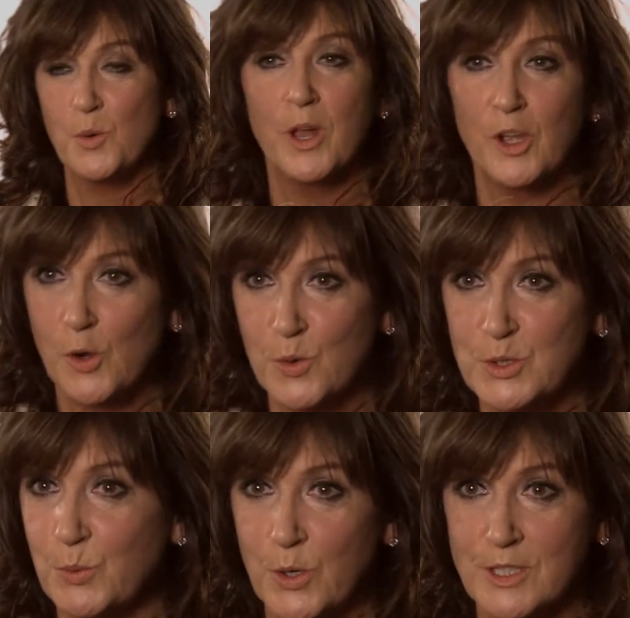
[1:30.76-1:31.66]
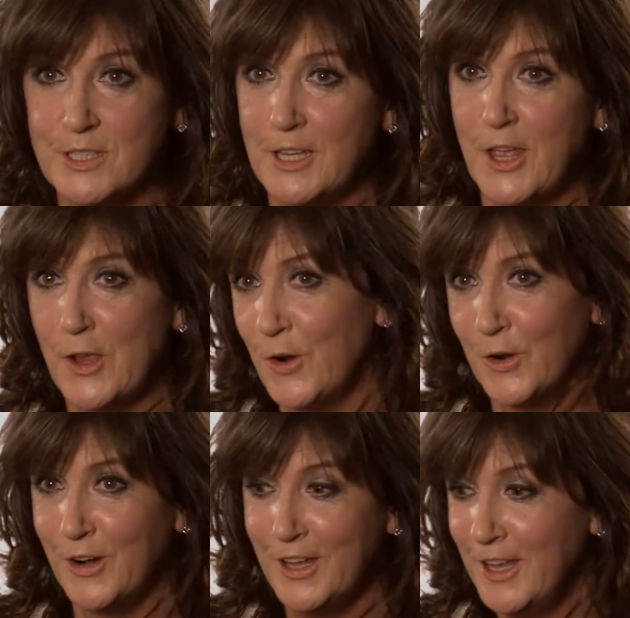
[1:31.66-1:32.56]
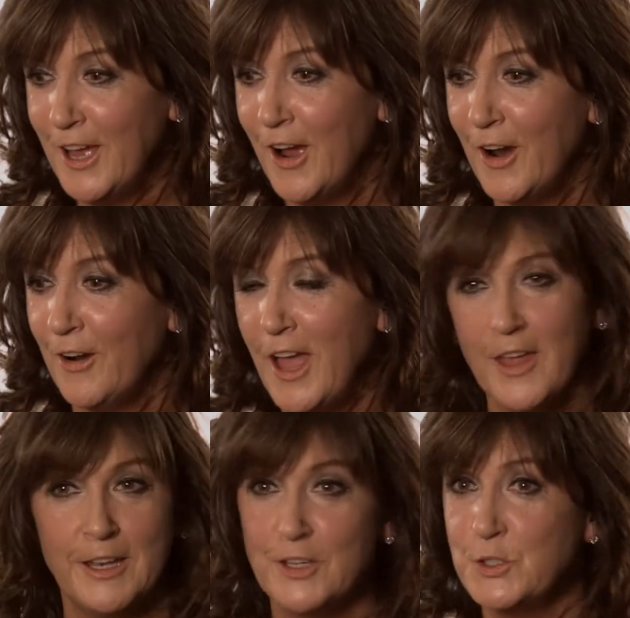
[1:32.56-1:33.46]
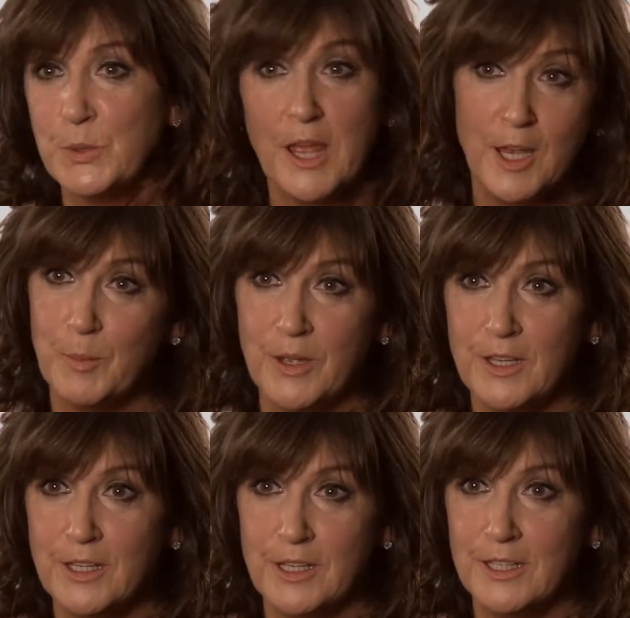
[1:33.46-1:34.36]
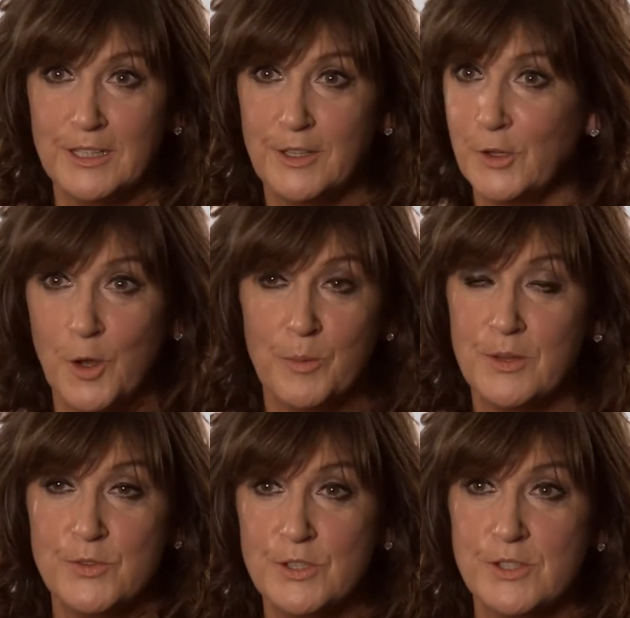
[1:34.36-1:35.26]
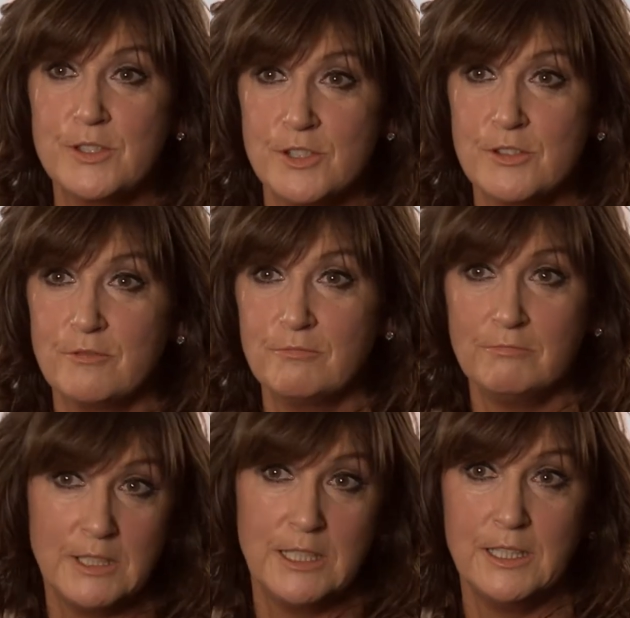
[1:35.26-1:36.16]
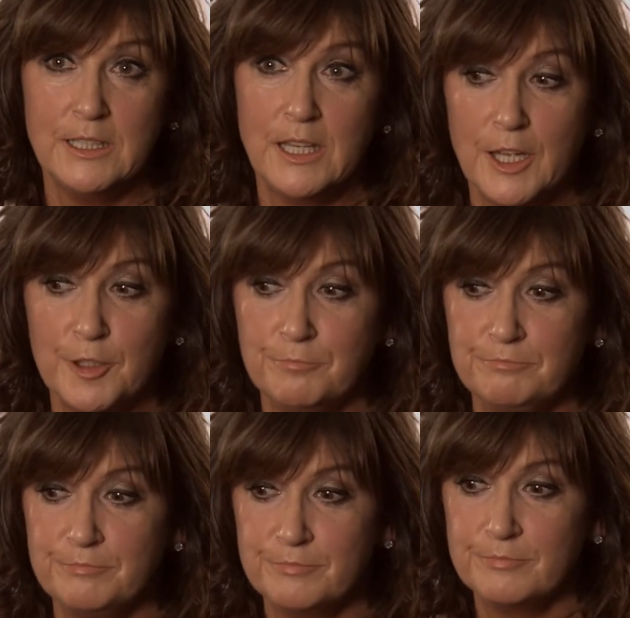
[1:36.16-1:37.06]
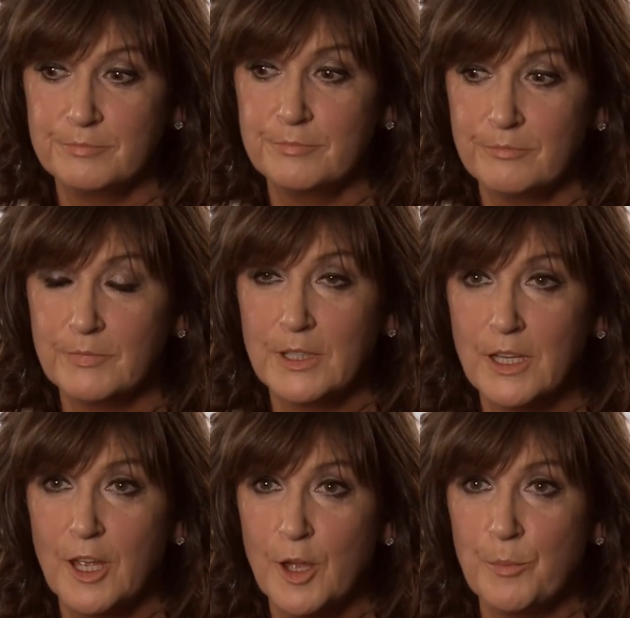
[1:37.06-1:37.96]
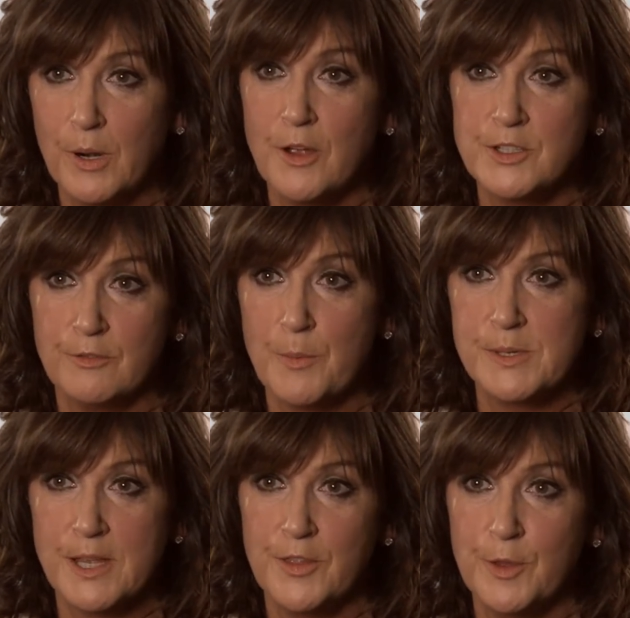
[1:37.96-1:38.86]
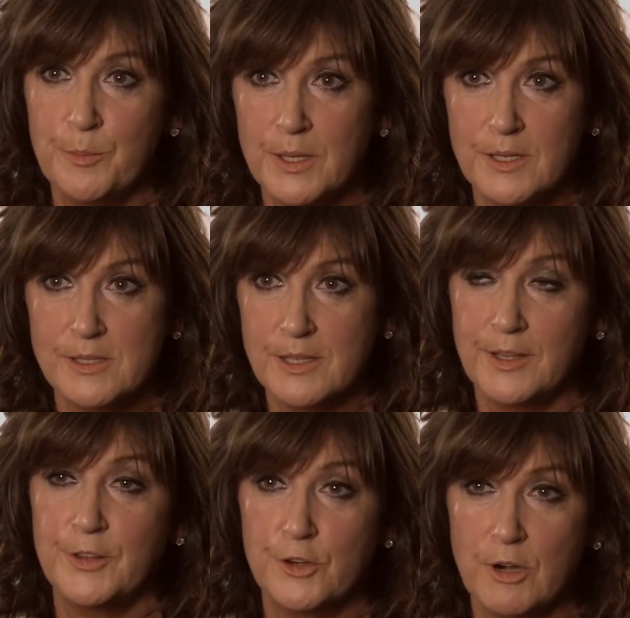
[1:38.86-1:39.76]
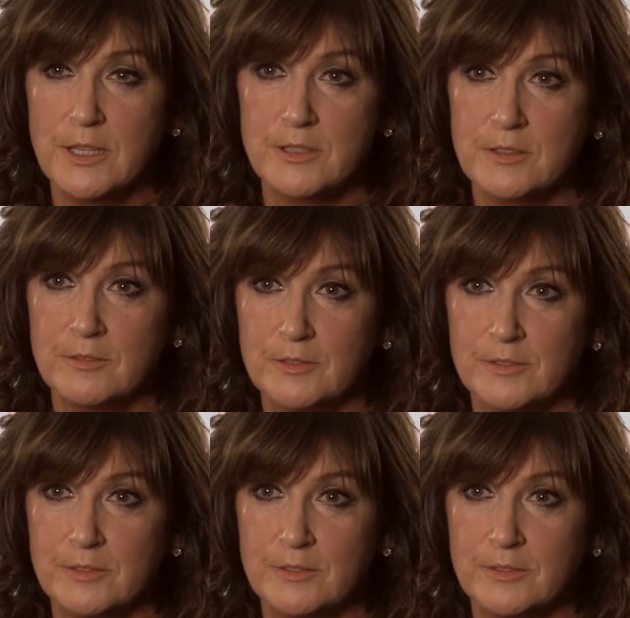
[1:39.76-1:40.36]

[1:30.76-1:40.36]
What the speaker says: don't want to go to work today, or I had an issue with anybody, the company. It's just really, I'm proud to represent them because I think they're great.